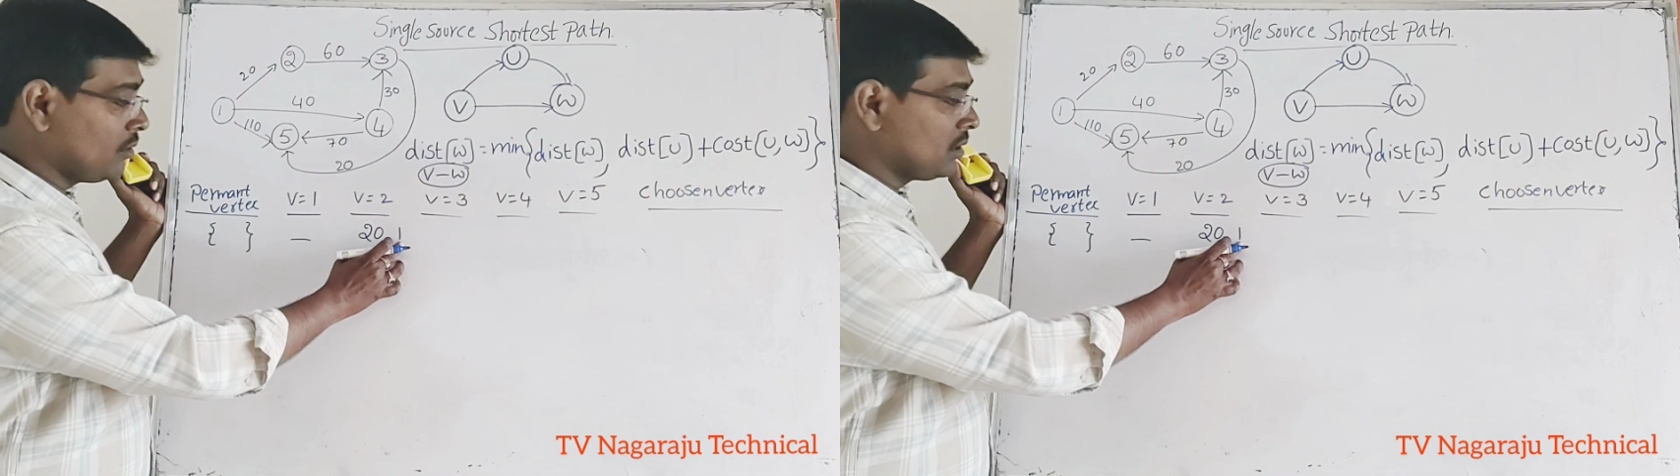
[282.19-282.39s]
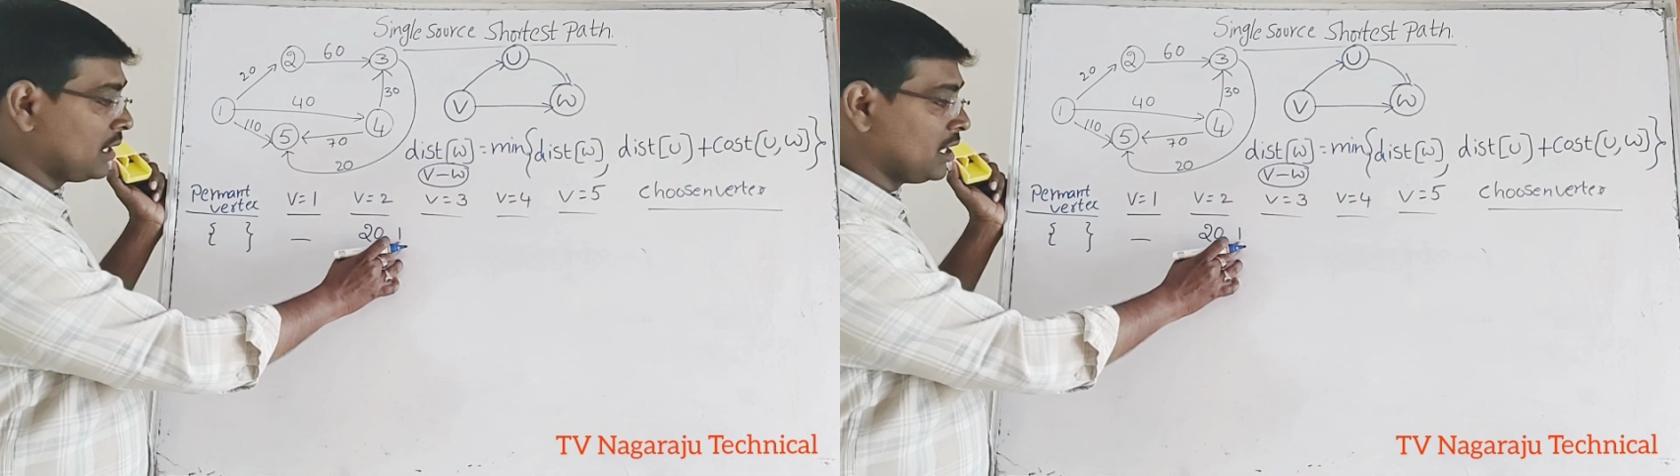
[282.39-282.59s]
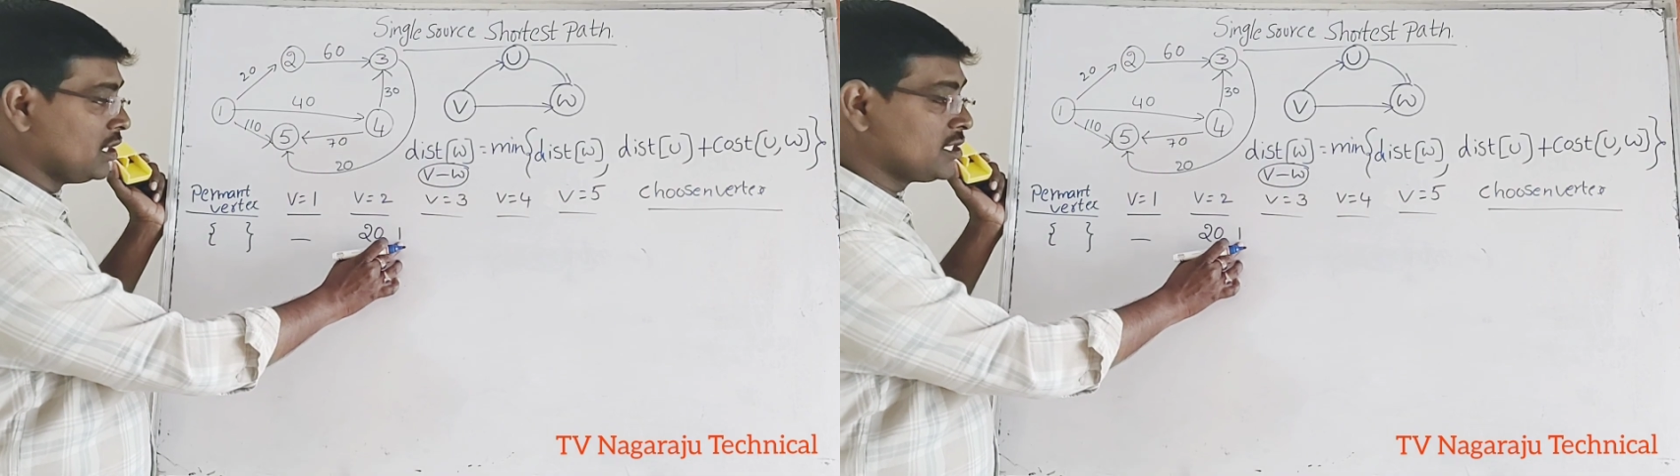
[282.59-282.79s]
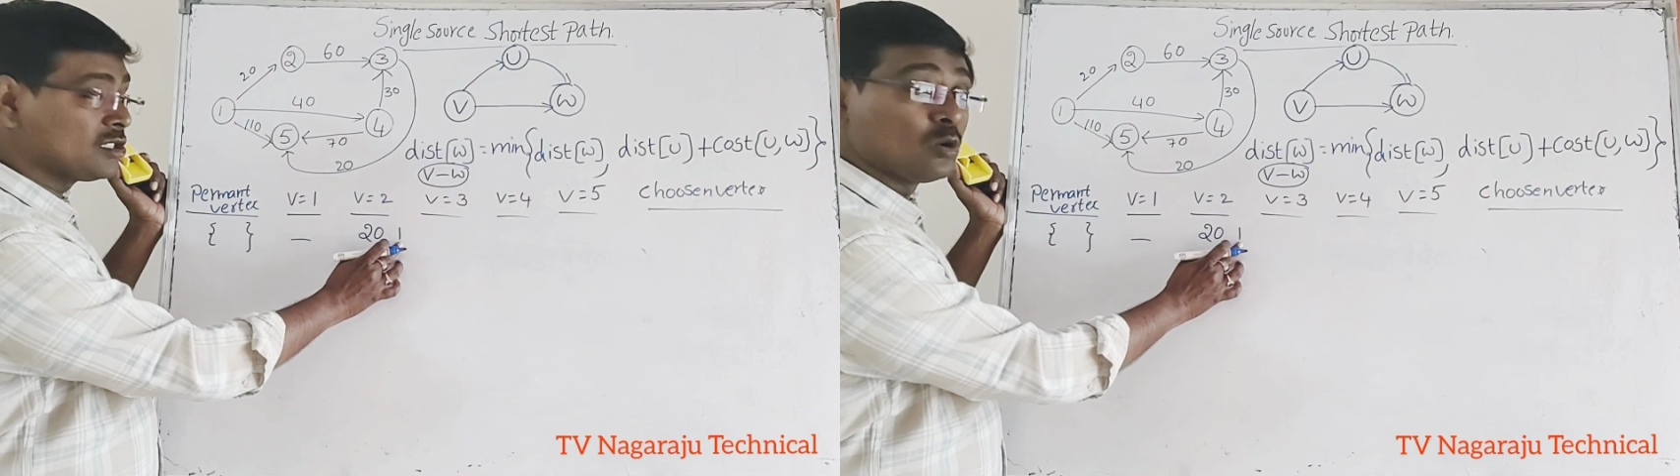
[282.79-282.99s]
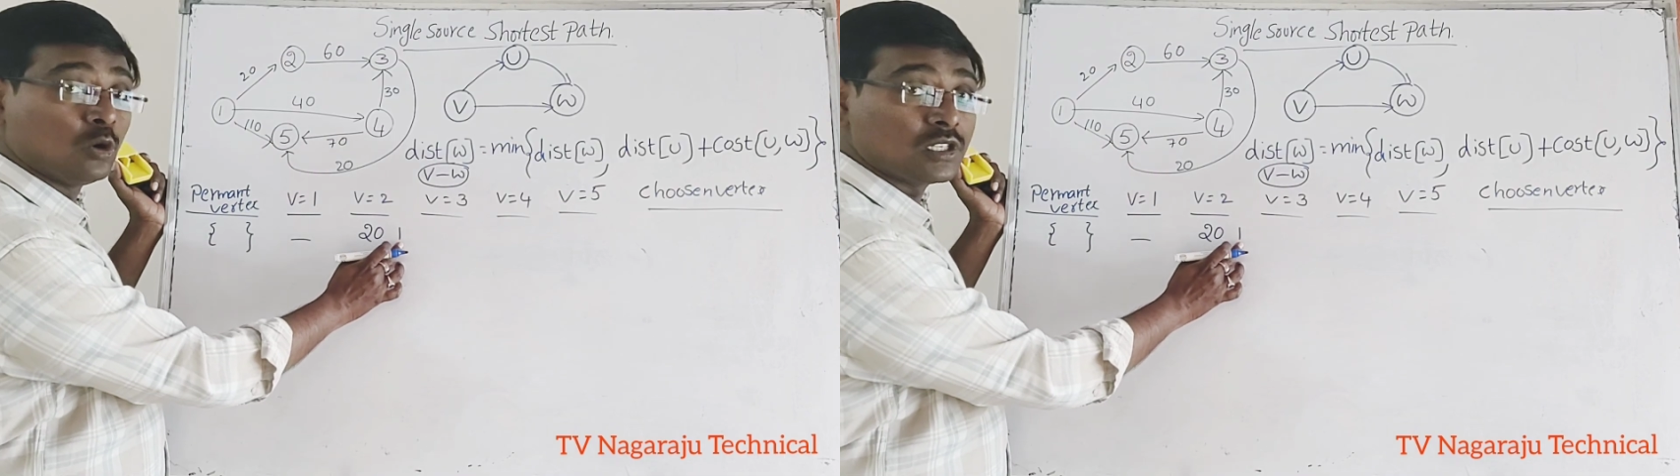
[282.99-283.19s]
That
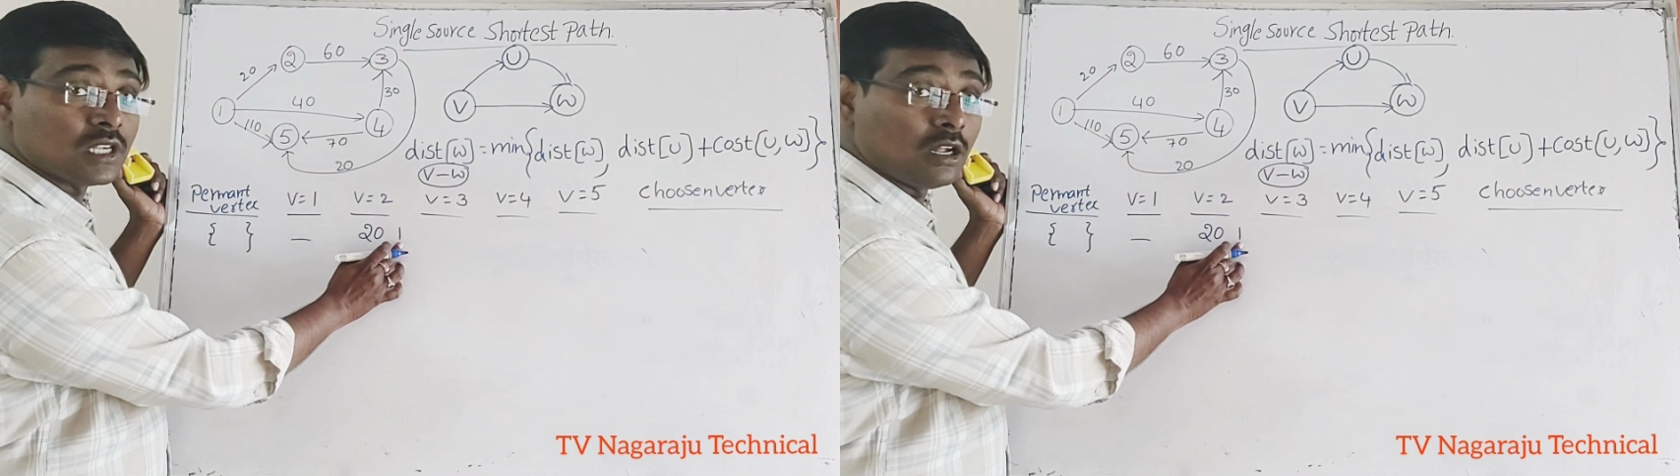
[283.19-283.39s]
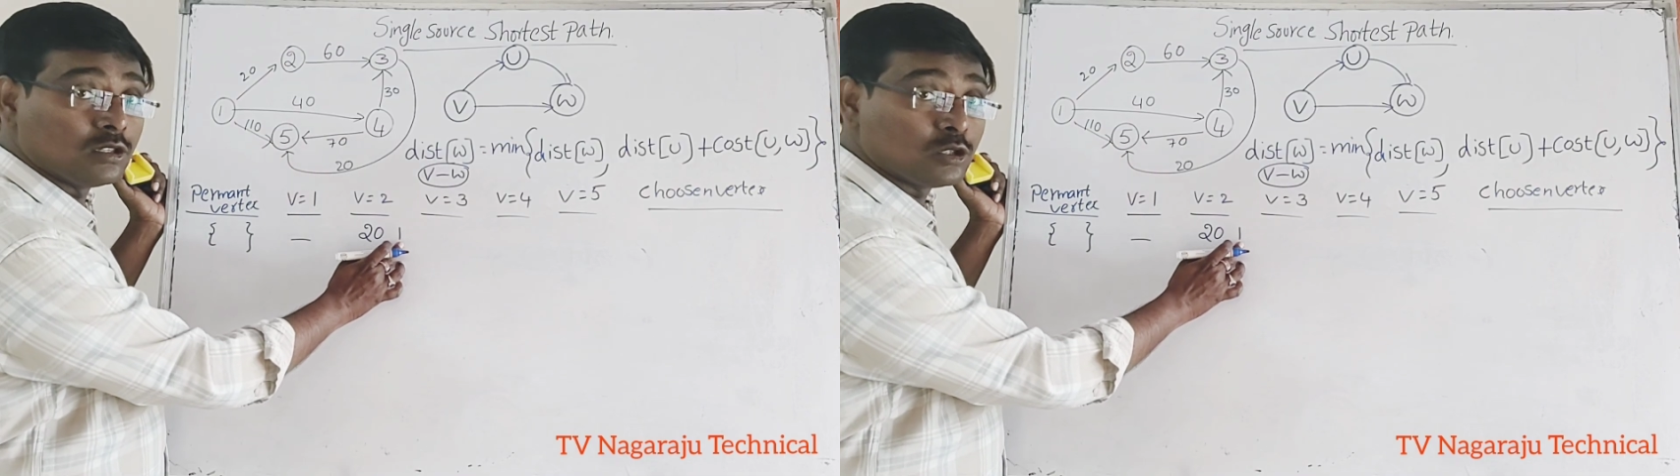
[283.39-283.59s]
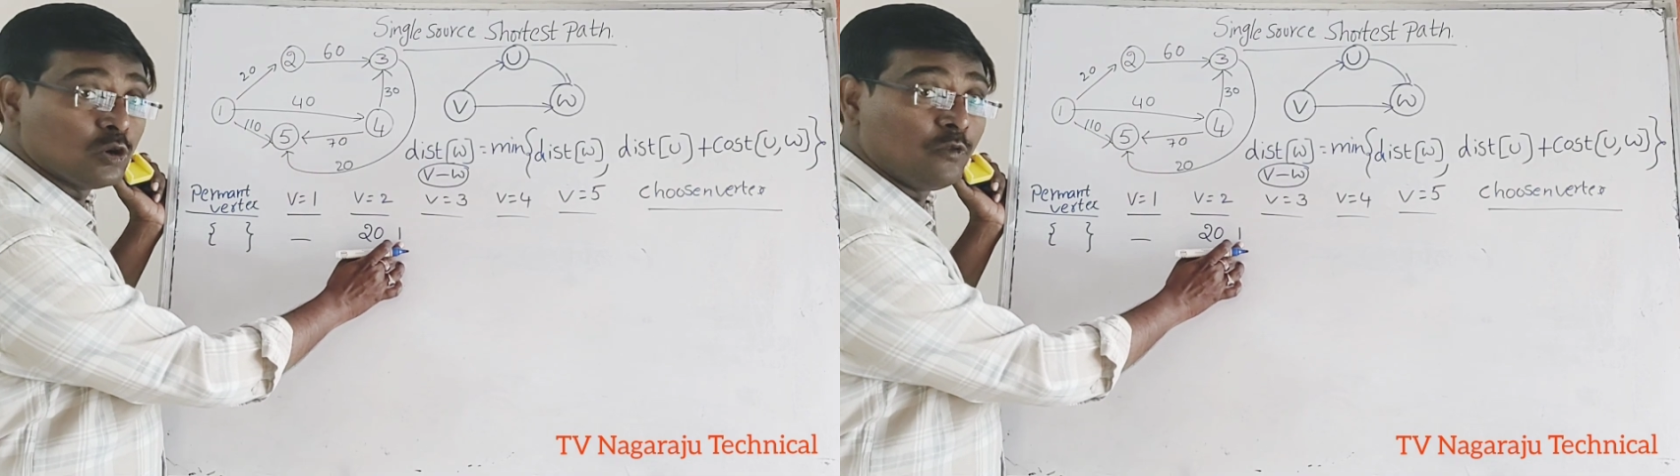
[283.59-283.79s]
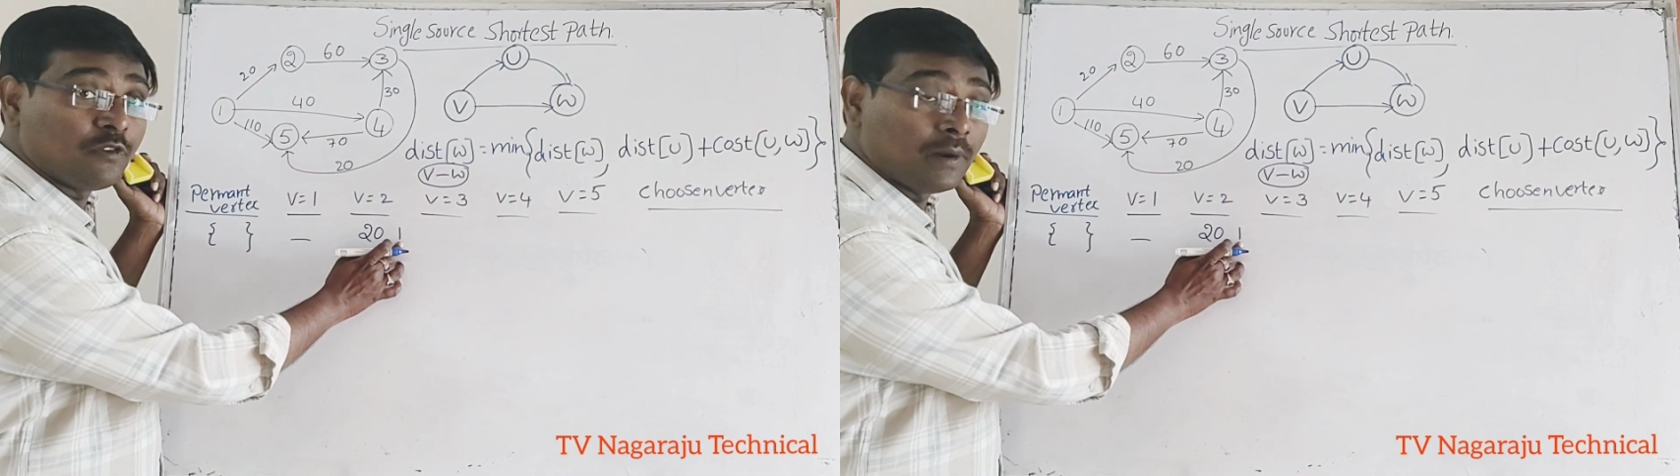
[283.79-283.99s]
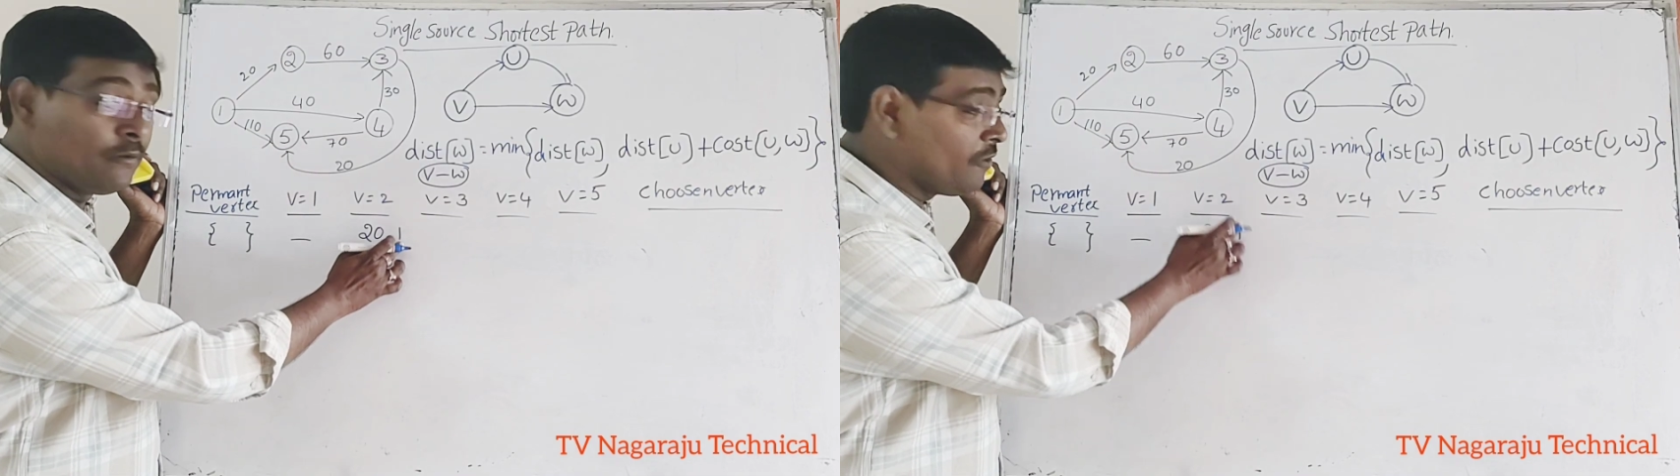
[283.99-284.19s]
is source also
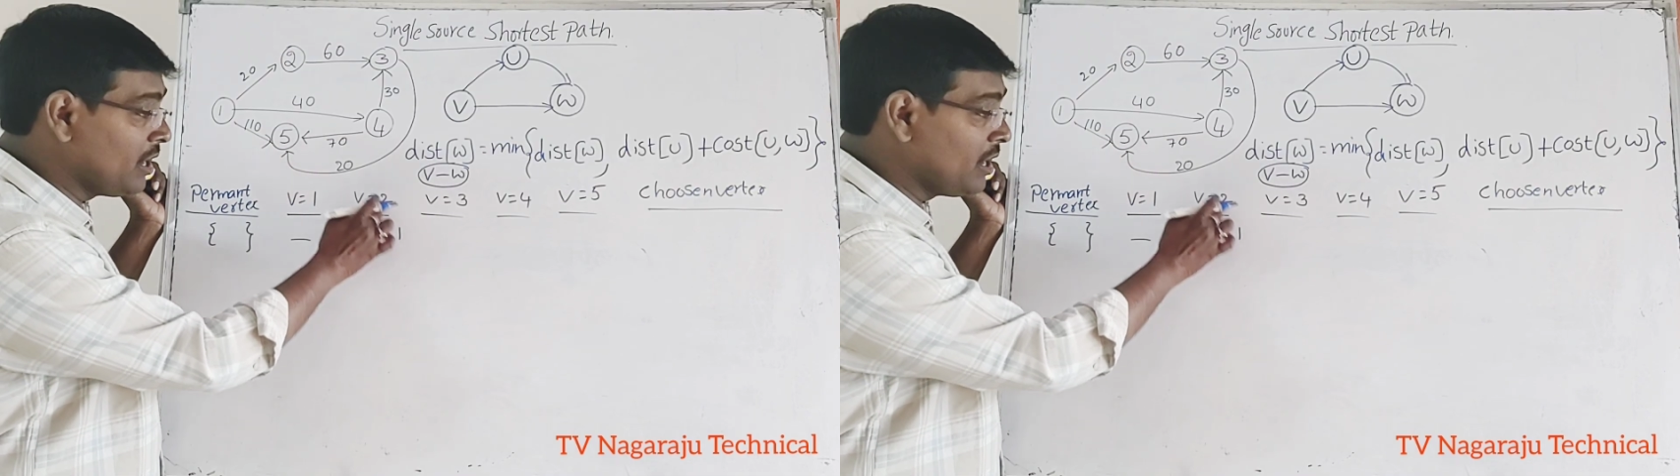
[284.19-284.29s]
from